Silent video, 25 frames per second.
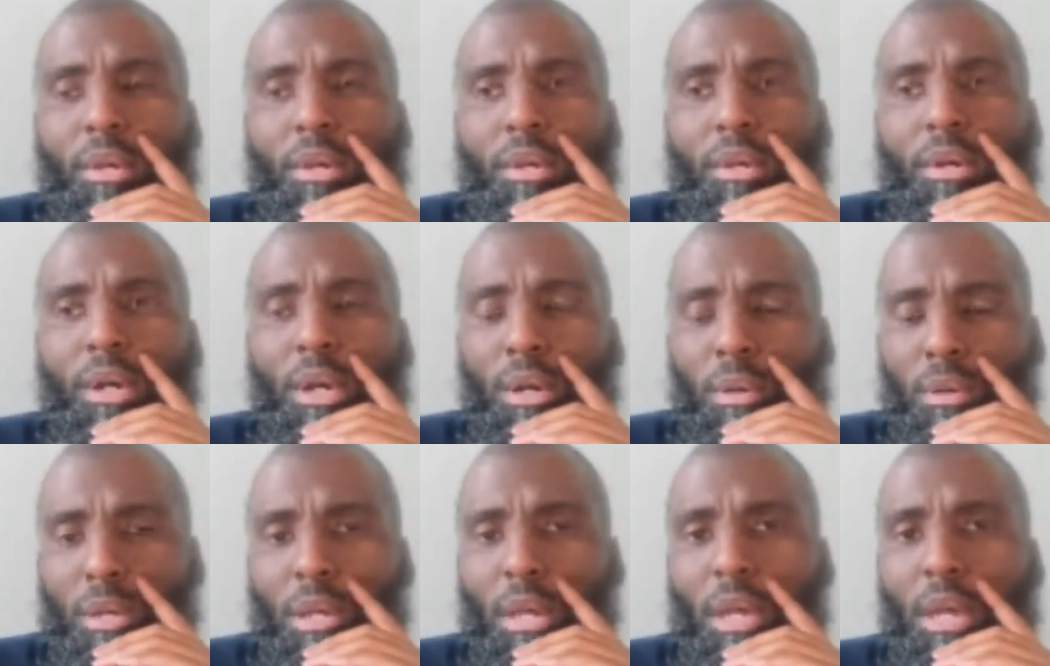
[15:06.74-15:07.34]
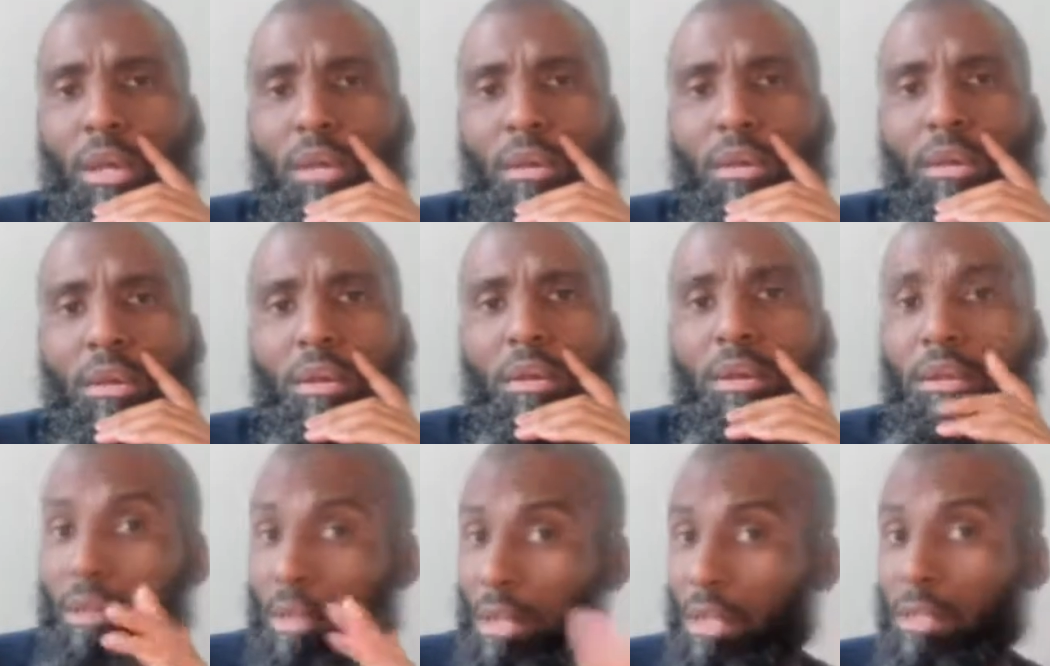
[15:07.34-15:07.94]
Okay.
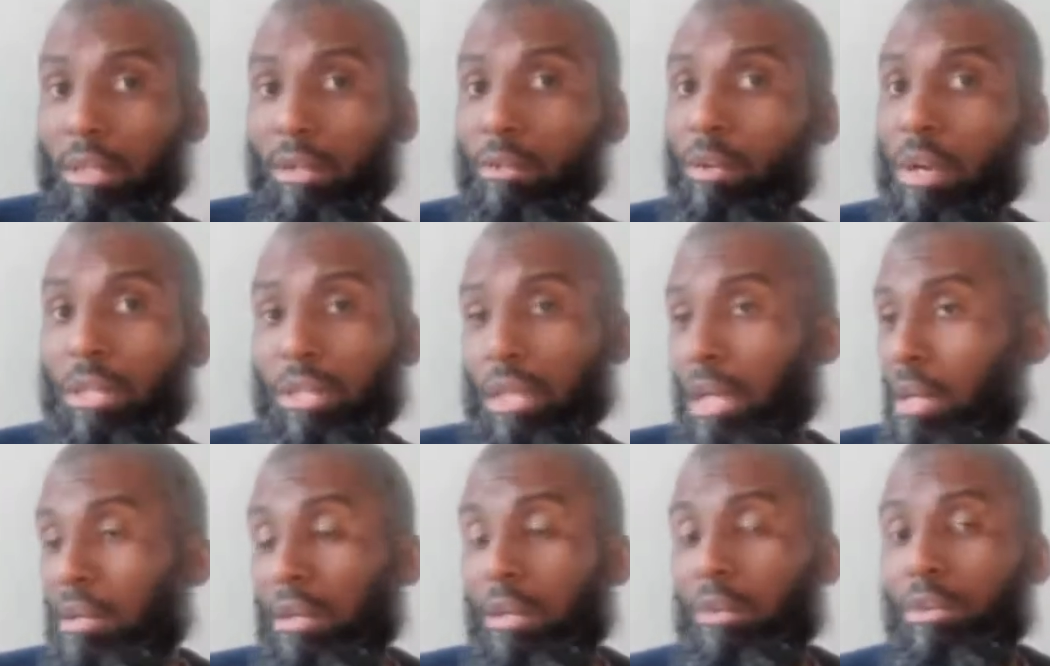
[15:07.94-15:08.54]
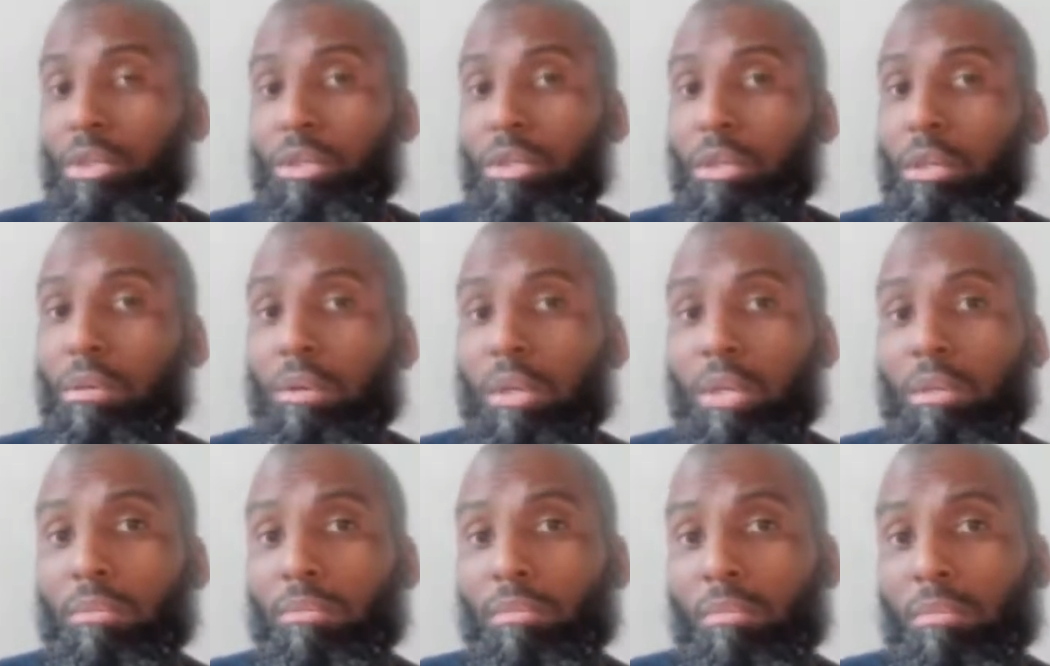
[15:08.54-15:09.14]
That's a question. I don't know what you're
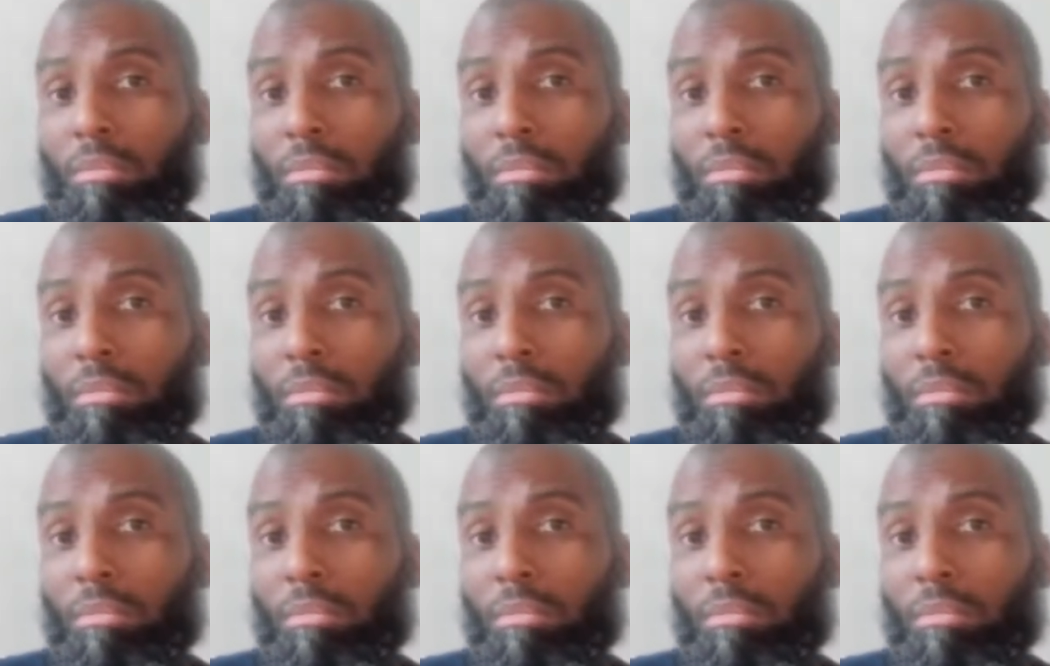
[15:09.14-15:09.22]
doing.